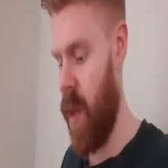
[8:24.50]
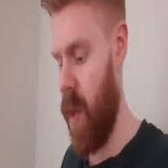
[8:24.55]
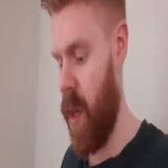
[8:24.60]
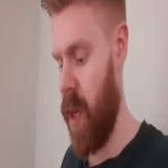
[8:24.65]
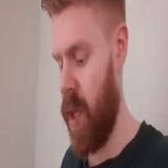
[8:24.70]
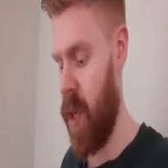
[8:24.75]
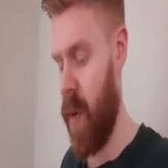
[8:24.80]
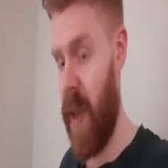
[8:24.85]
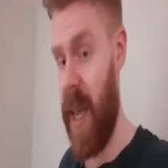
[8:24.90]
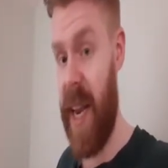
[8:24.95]

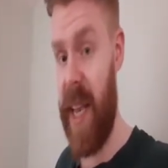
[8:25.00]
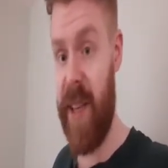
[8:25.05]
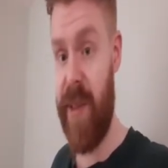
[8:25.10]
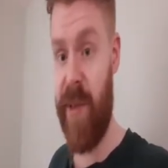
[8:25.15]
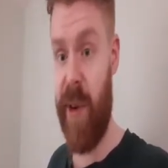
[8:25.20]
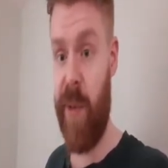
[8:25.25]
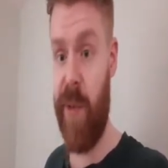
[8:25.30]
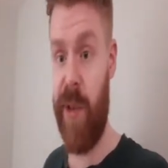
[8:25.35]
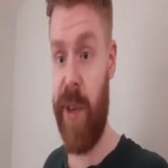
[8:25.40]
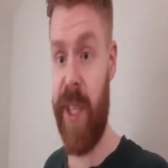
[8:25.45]
So it is
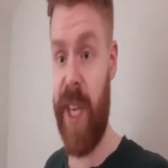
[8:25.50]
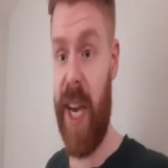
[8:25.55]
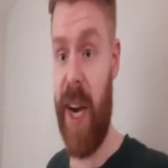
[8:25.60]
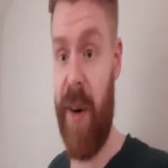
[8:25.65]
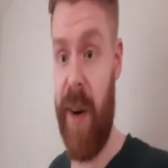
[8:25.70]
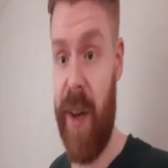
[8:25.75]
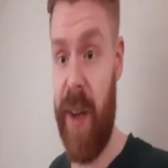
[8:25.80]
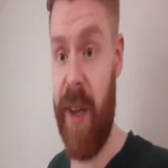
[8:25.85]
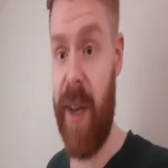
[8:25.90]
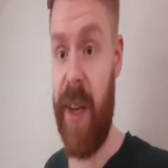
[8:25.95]
from
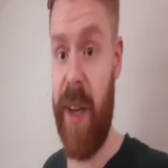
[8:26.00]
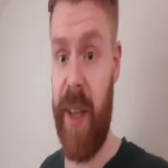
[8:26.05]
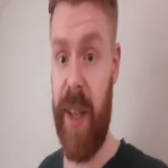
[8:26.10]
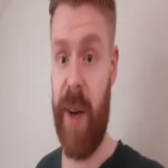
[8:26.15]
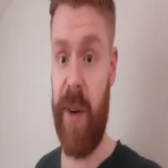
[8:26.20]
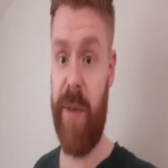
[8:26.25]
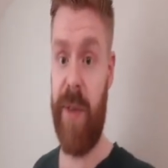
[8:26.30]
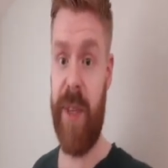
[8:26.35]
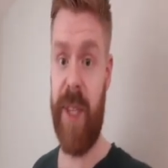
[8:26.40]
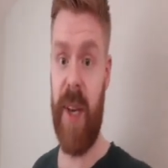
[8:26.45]
Futera.
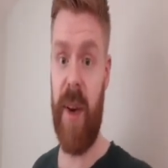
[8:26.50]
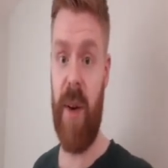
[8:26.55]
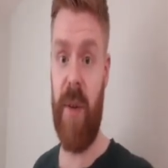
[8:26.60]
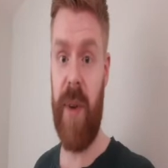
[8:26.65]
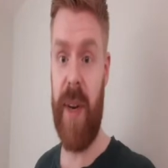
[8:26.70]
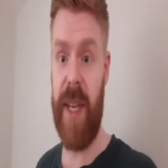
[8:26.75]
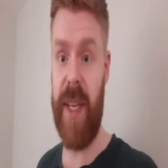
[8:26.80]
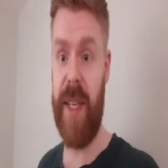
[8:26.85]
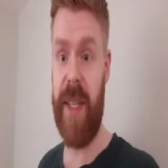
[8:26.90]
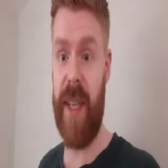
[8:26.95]
Now Futera
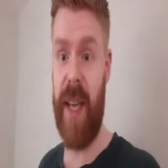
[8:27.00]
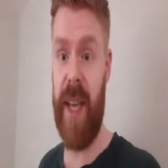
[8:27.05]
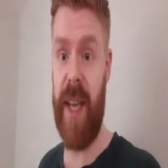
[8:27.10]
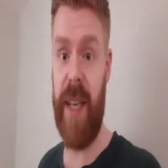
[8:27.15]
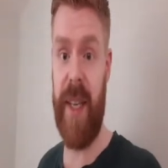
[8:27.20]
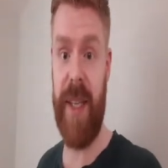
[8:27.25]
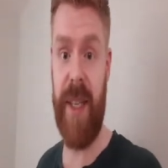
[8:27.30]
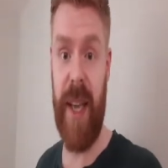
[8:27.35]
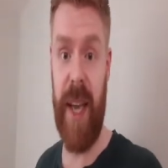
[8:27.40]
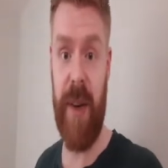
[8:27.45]
released
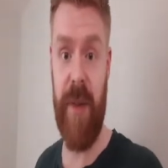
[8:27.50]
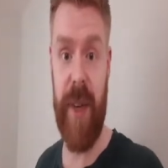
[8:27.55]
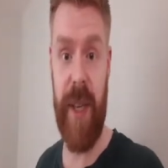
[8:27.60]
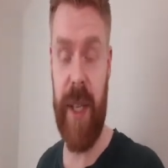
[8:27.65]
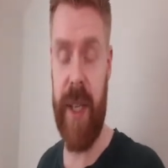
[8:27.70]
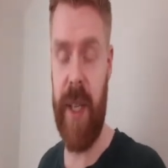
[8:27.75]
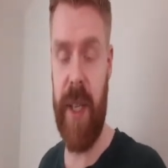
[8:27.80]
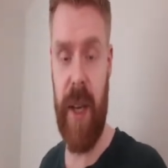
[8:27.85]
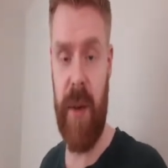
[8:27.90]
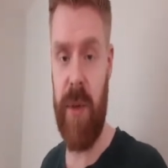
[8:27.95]
a set
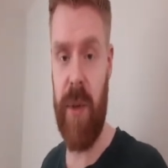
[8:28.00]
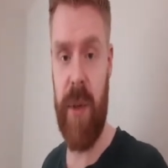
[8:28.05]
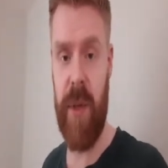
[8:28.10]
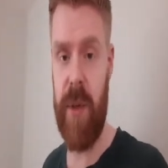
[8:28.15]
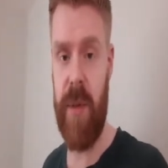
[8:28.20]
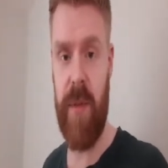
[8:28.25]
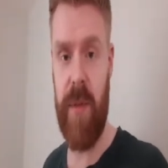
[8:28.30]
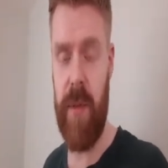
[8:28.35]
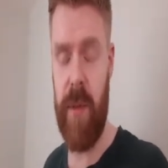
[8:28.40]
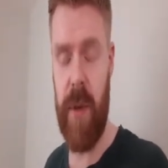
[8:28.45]
recently that
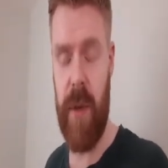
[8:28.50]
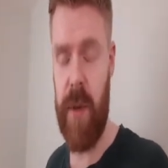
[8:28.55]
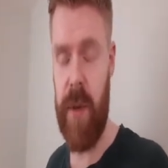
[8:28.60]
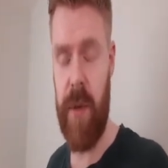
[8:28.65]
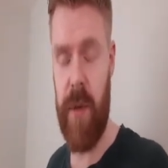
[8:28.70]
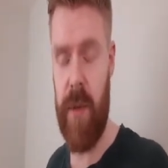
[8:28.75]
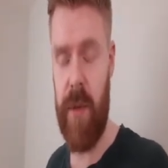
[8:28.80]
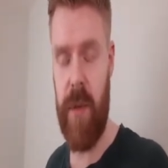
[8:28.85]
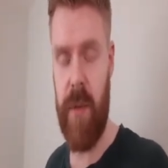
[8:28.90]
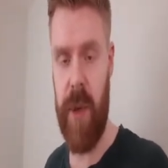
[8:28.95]
was
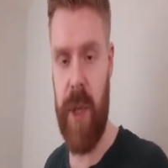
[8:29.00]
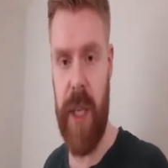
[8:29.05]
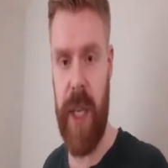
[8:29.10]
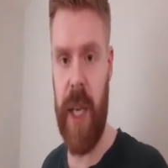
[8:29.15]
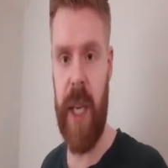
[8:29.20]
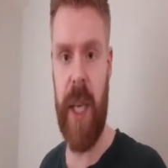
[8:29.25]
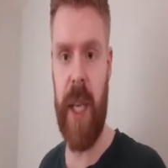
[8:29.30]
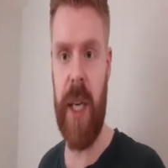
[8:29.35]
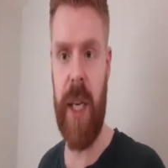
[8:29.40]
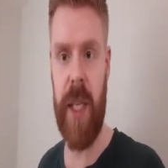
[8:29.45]

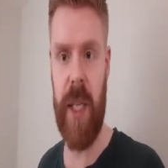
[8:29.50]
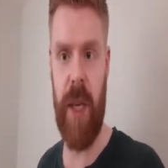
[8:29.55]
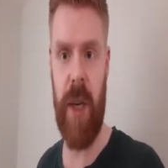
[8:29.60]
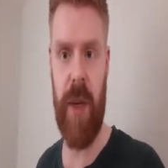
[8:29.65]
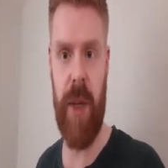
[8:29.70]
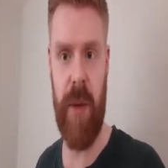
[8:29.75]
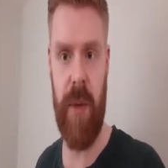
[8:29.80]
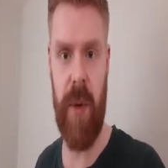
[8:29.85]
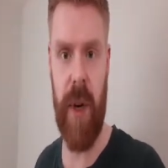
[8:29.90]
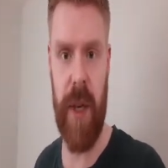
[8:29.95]
ridiculously
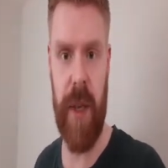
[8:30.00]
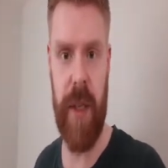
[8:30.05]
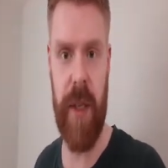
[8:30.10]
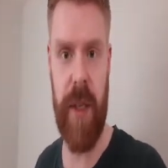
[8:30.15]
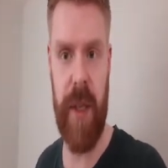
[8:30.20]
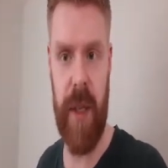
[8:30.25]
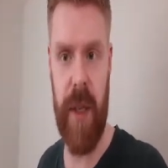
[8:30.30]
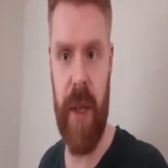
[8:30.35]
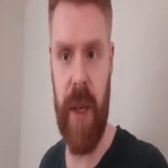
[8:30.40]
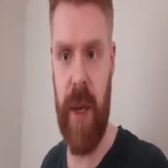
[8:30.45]

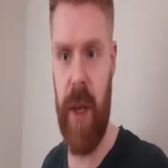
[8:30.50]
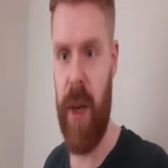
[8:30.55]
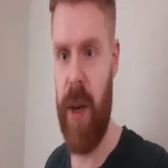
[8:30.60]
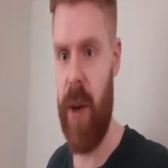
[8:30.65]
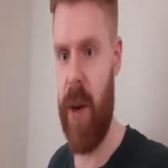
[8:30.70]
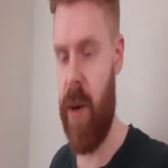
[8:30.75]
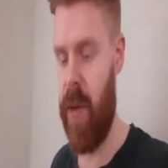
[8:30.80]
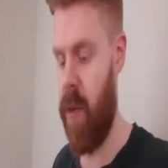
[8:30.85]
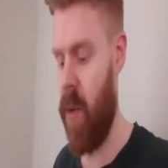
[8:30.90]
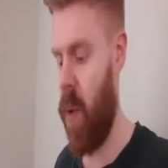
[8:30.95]
underpriced
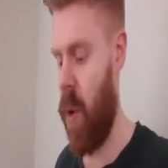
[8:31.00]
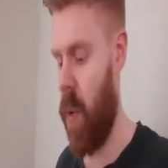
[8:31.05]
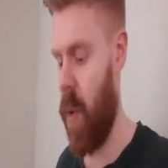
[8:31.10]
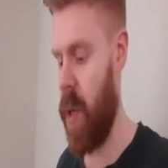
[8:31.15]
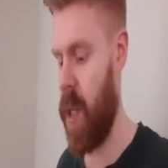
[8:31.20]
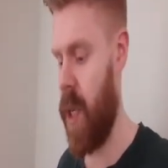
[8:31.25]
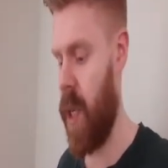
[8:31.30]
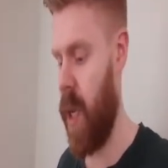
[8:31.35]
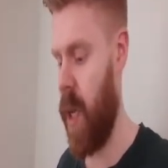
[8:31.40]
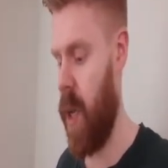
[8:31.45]
for what
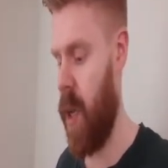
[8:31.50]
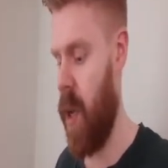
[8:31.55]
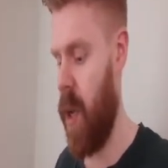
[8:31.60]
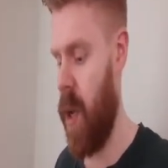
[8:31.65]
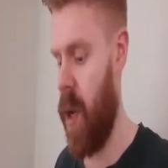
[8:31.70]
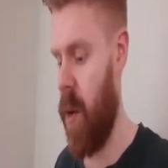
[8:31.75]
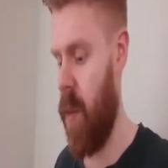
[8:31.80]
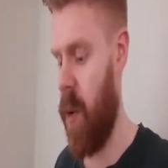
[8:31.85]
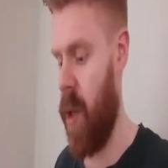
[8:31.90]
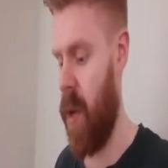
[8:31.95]
was in it.
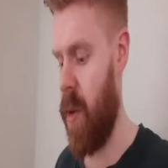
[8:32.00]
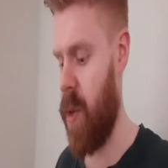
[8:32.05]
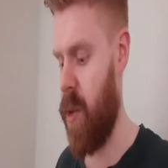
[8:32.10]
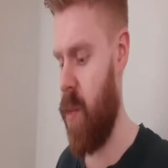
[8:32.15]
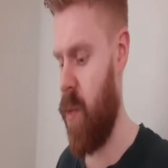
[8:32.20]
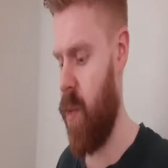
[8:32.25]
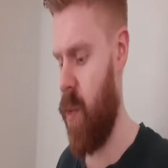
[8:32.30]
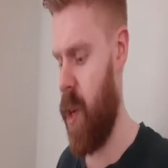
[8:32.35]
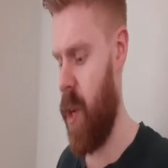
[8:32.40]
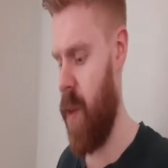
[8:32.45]
But there's
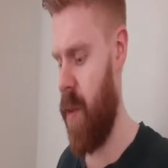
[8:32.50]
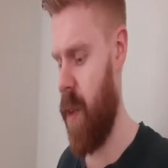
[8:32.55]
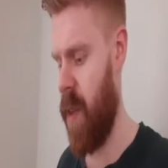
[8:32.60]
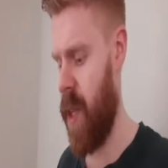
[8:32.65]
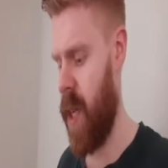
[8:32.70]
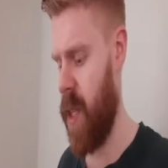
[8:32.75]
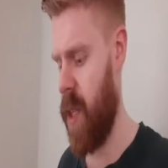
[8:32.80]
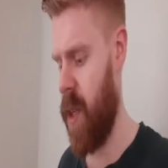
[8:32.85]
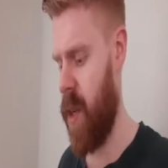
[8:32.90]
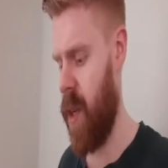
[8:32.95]
some really
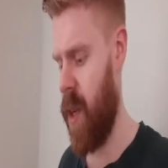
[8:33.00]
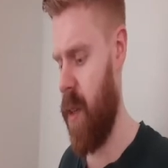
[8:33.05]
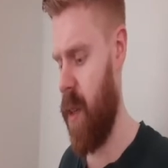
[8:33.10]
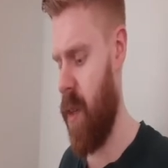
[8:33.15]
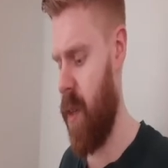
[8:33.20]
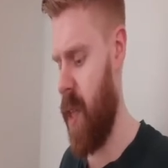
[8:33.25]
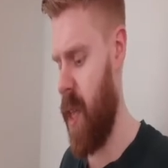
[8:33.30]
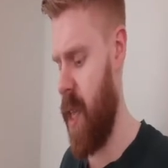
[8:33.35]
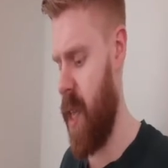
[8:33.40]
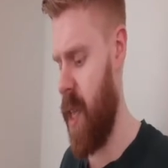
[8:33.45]
fantastic ones.
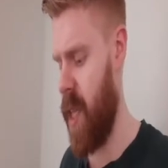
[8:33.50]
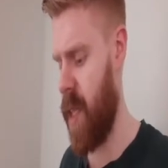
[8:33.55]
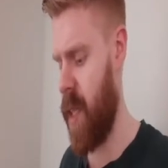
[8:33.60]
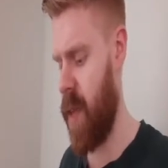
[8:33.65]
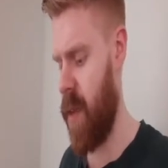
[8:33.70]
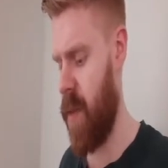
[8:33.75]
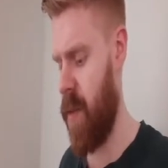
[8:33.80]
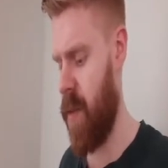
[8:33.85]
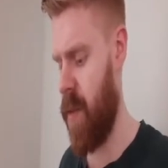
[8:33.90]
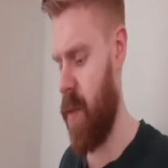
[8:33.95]
Now
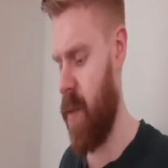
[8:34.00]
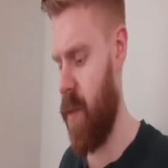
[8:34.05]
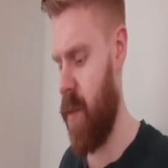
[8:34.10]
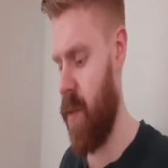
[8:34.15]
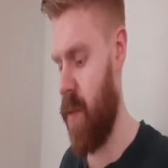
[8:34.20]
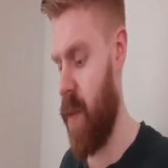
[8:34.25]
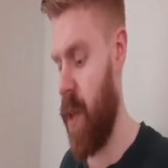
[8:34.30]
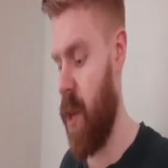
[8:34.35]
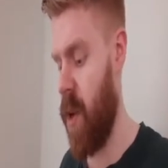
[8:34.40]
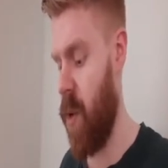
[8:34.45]
these
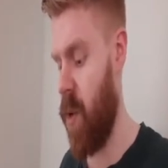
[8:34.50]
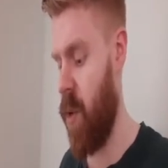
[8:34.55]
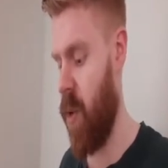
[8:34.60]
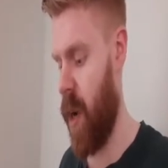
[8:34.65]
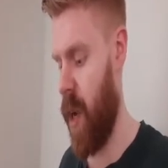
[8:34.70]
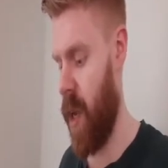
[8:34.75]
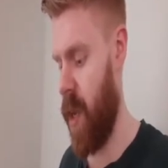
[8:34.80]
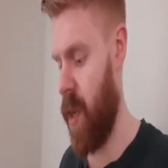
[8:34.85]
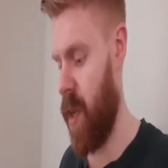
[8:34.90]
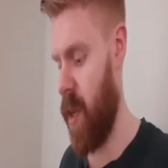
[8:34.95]
feel
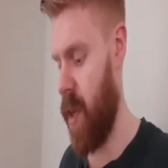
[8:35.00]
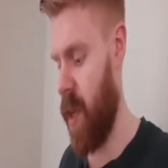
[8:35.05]
great.